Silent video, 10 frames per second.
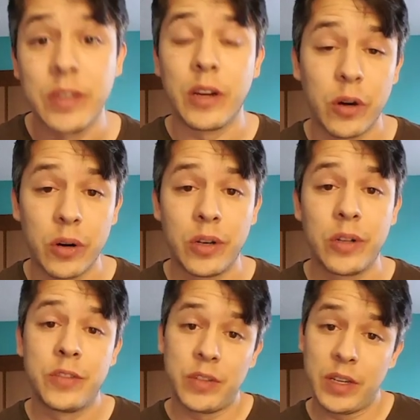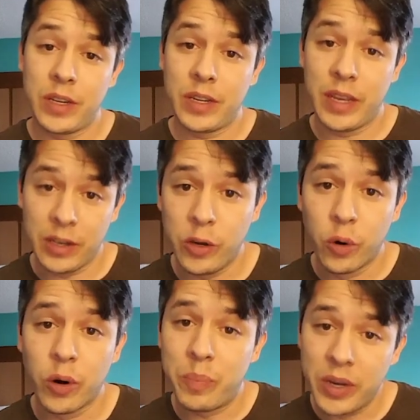the girls in
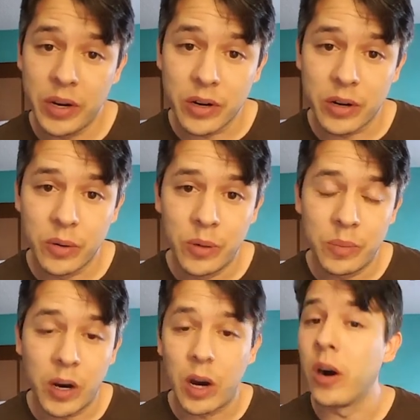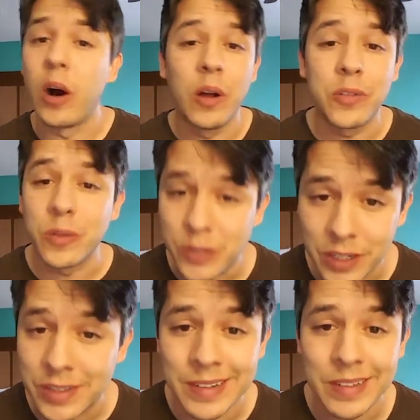your peer group are also
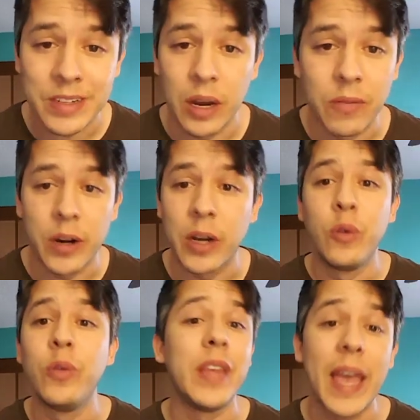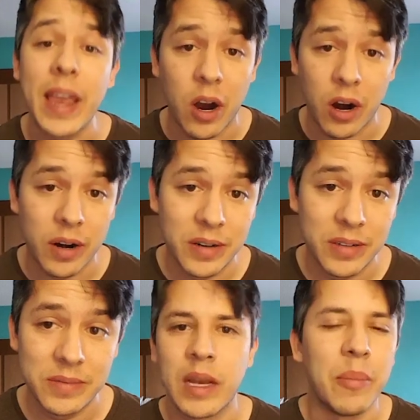just discovering who they are.
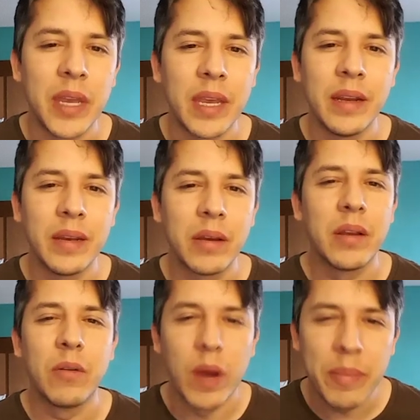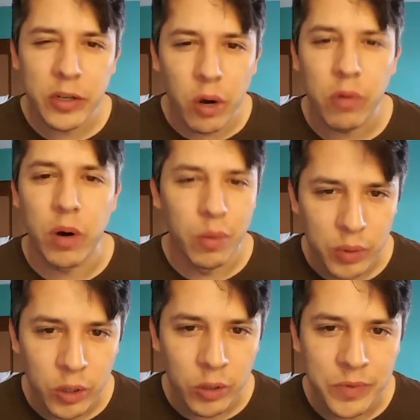I mean, women don't grow
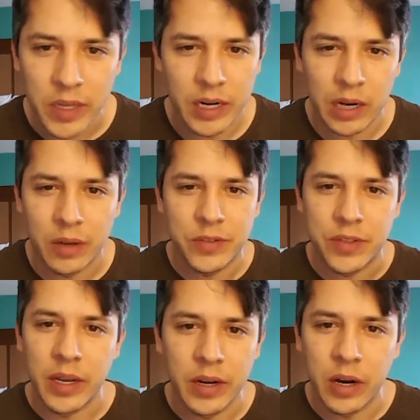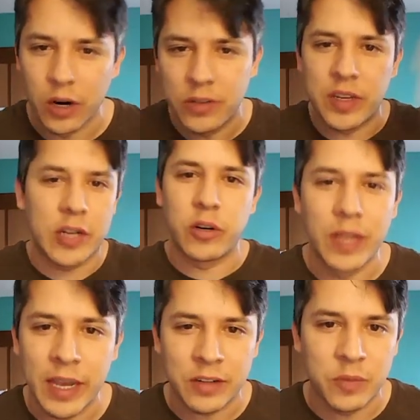boobs and all of a sudden are
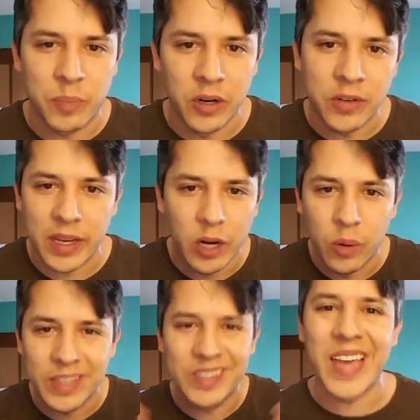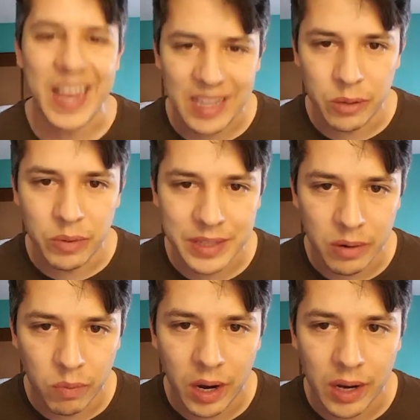sexual experts and know exactly what
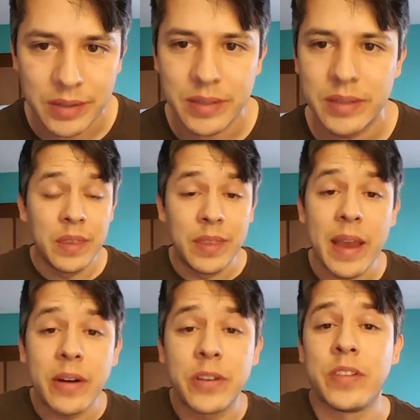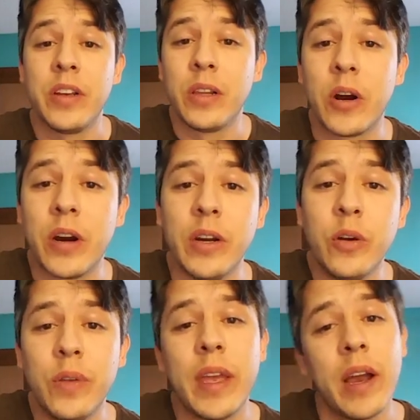they want. They're still learning
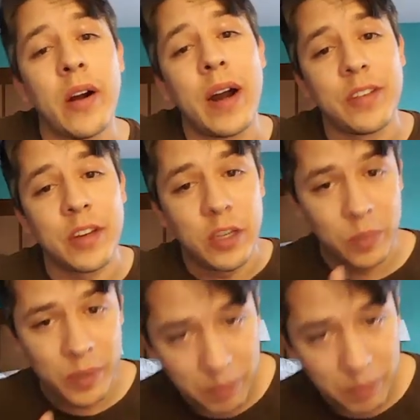who they are as a human